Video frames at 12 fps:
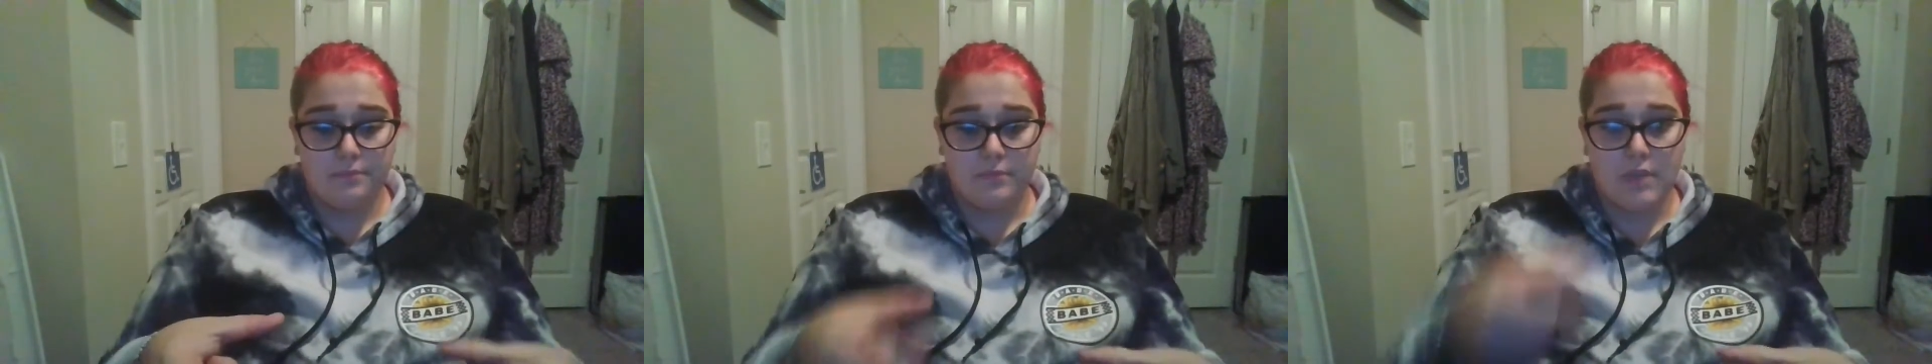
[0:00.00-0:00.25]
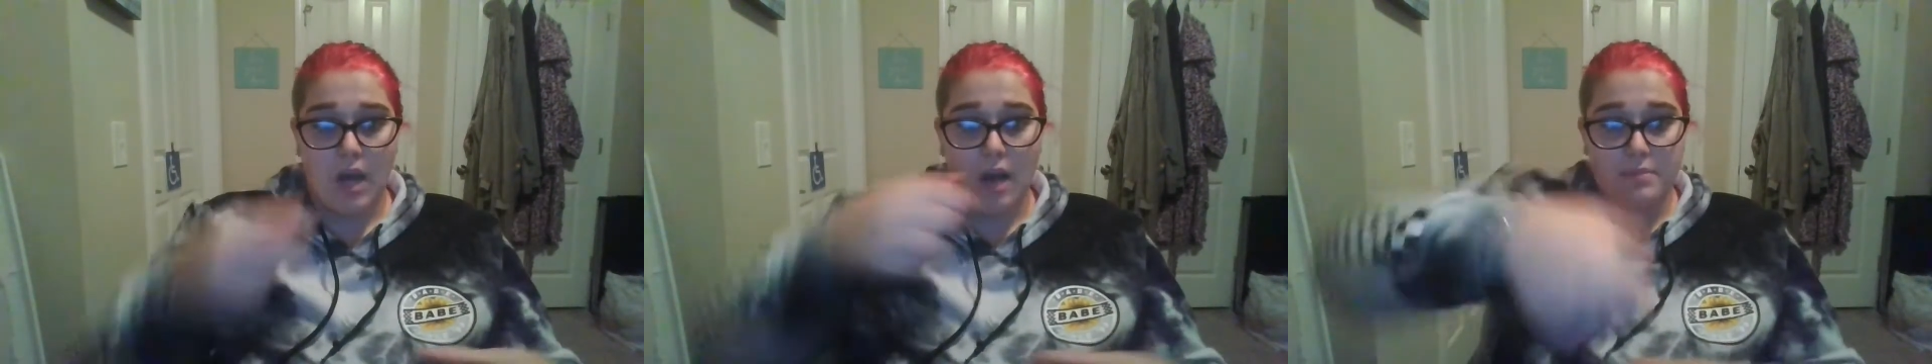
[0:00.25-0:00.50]

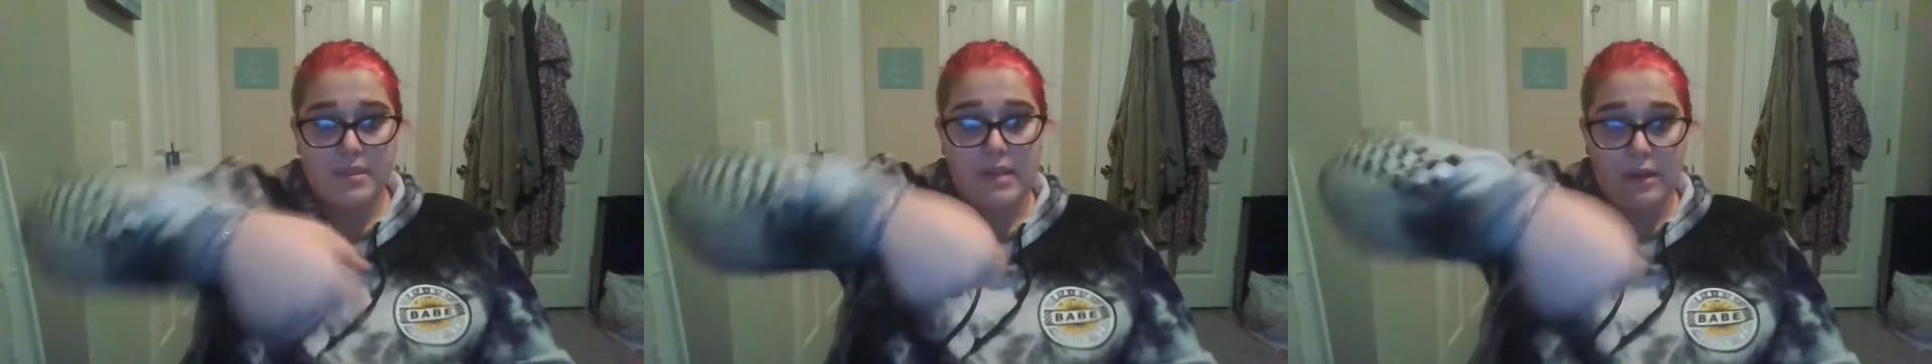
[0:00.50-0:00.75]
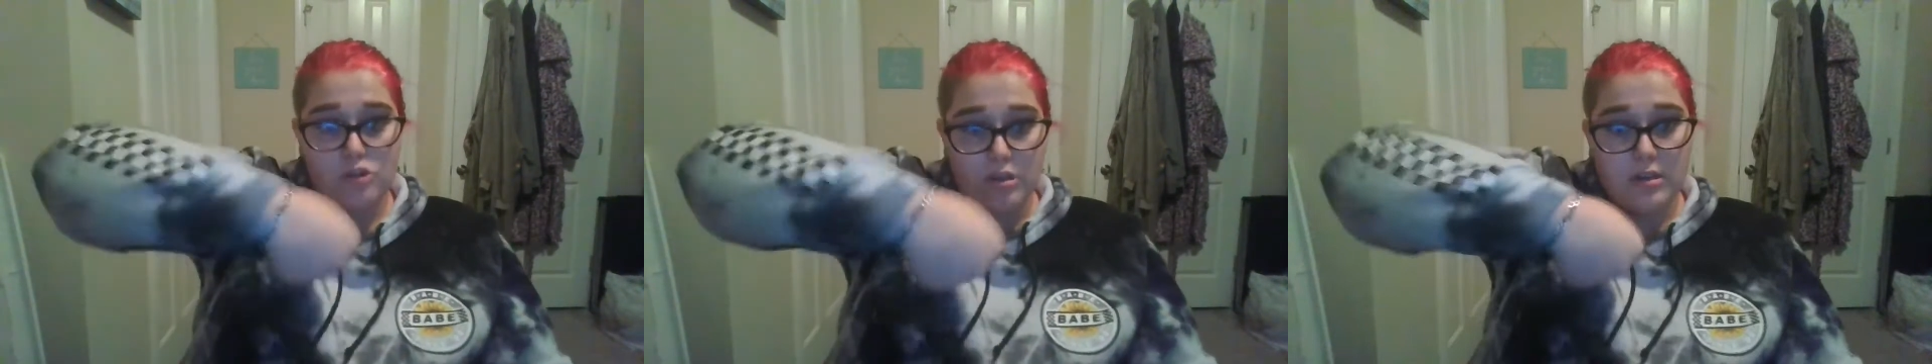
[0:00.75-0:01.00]
top
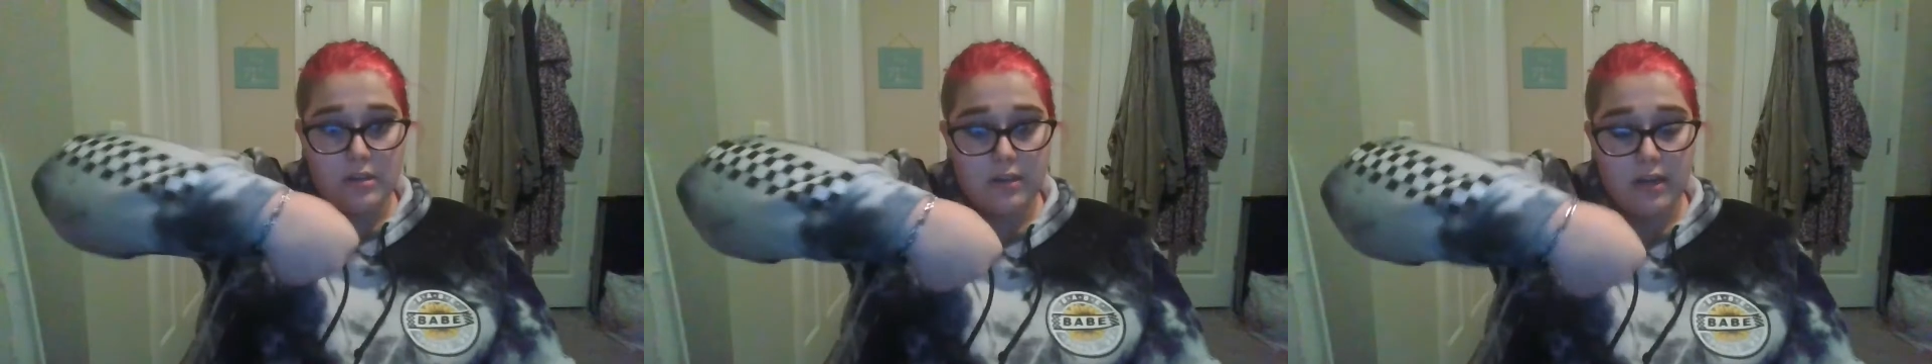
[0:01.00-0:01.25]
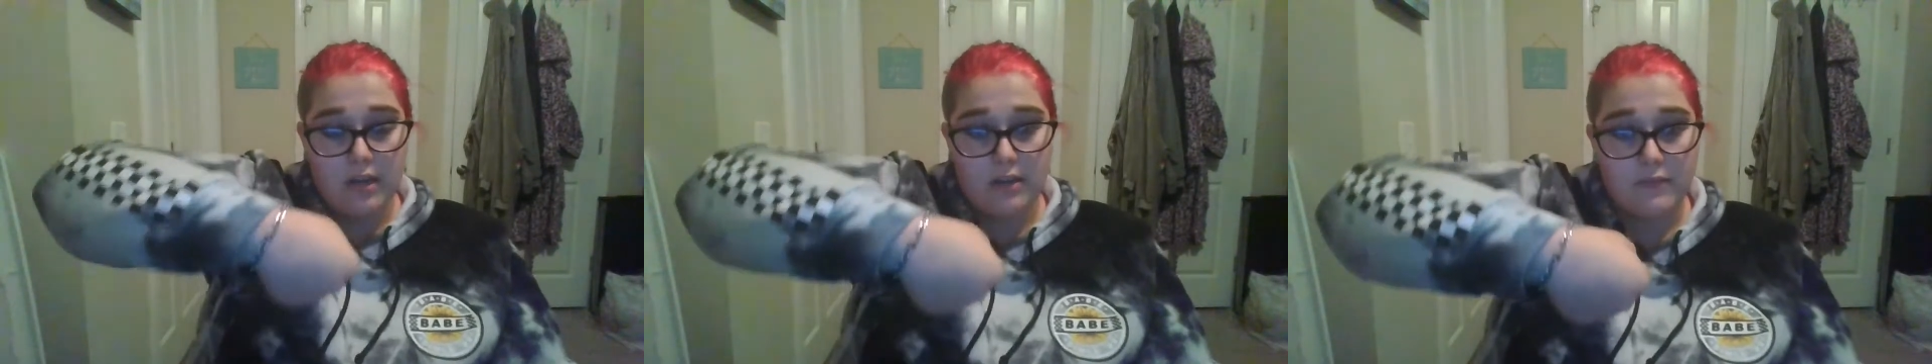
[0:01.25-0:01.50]
section
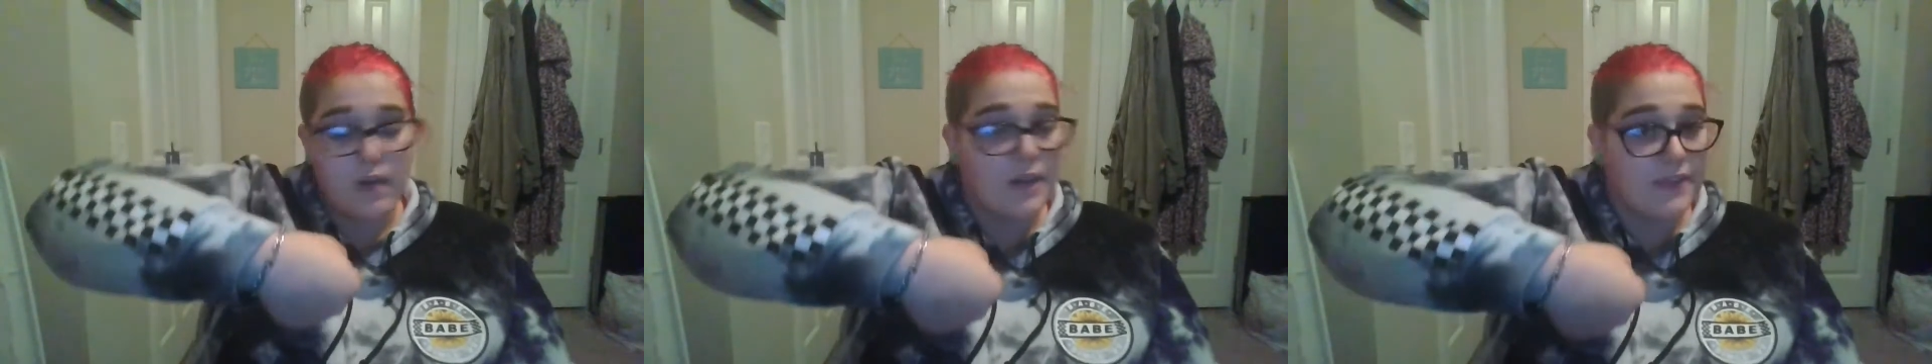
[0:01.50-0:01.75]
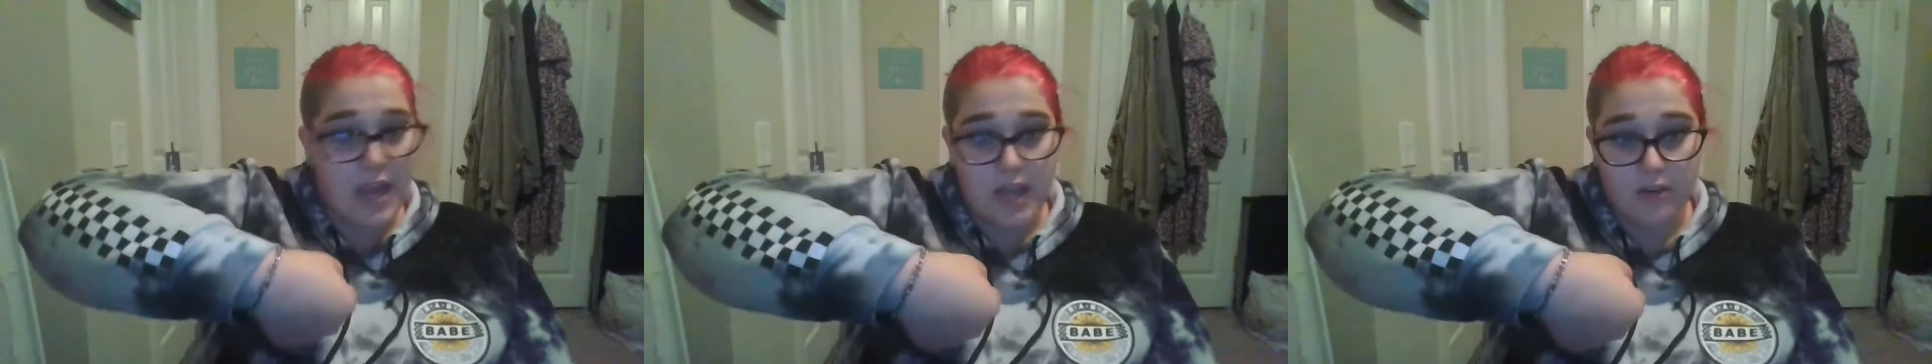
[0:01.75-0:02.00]
of,
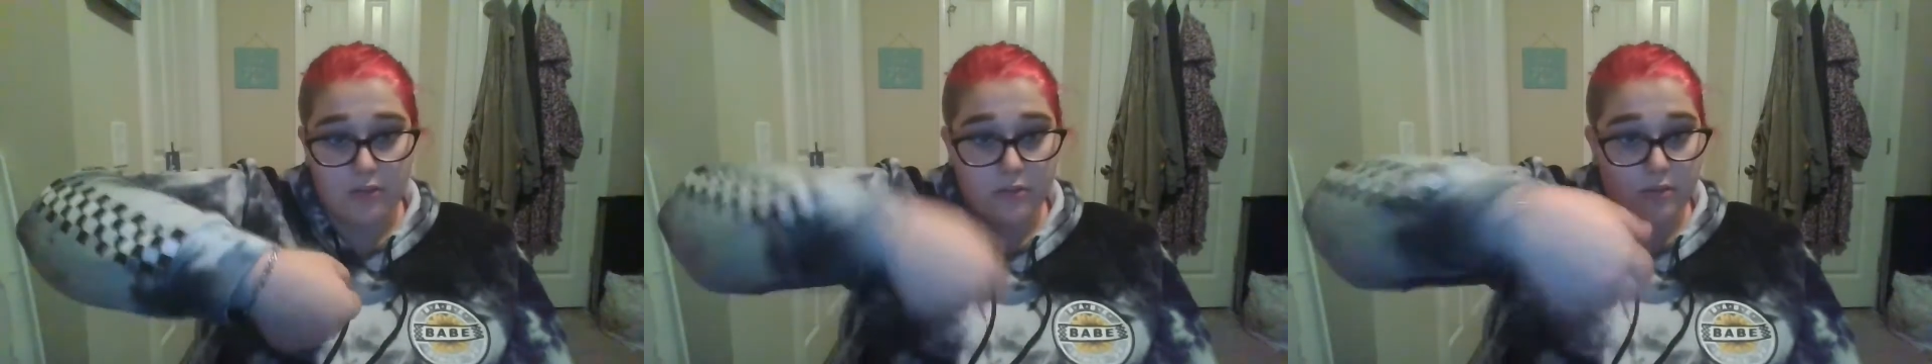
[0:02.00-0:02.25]
not the handle,